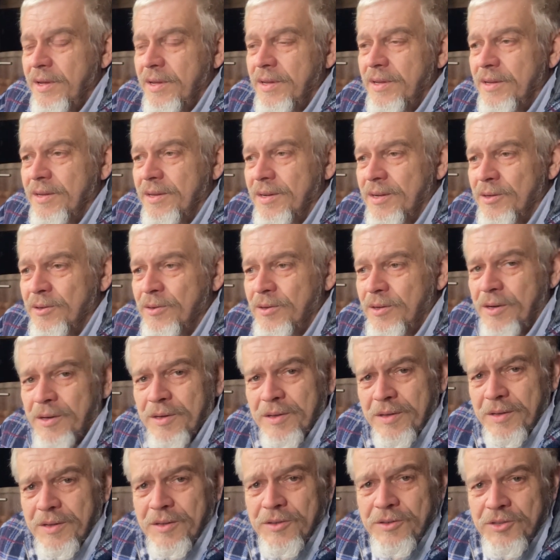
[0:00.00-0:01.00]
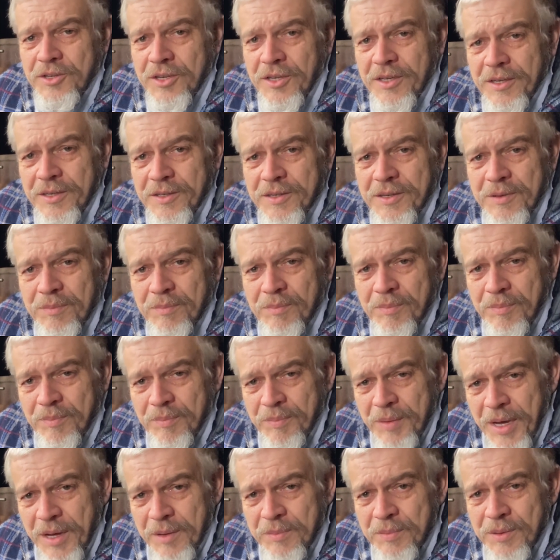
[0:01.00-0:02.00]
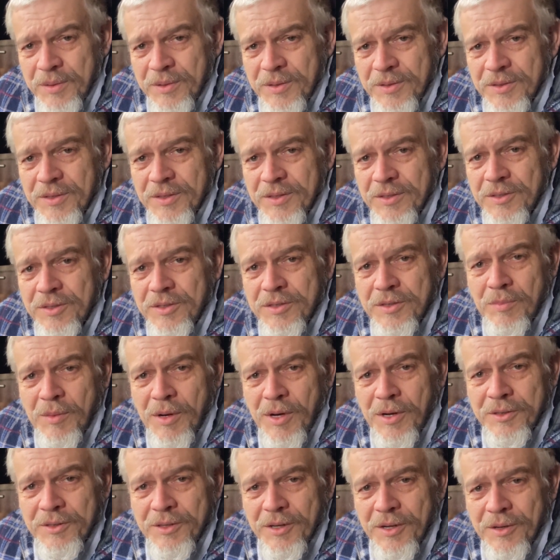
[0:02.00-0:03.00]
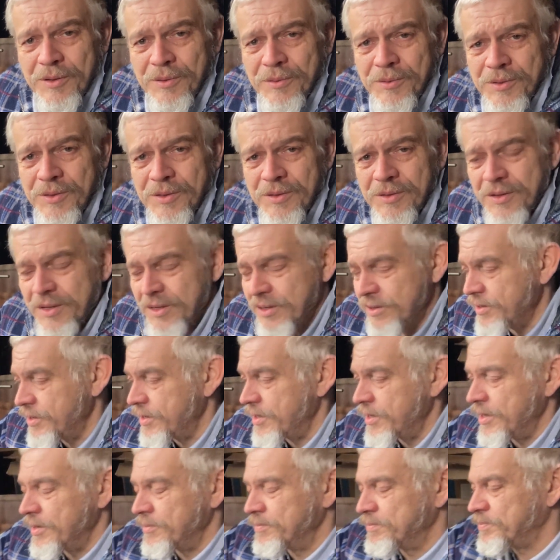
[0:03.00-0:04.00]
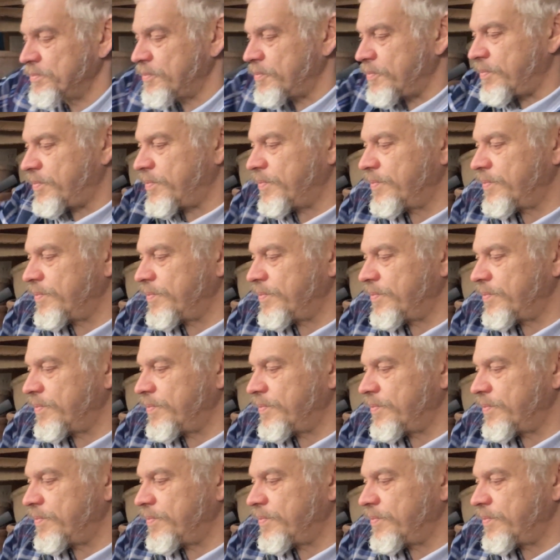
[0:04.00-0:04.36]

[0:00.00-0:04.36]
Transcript: you know, like chillies and peppers and tomatoes and things like that.